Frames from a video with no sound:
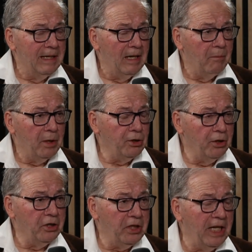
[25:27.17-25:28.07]
but it's
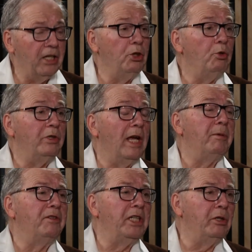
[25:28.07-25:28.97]
going to take a new type
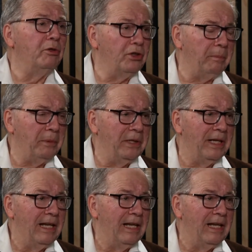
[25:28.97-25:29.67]
of leadership.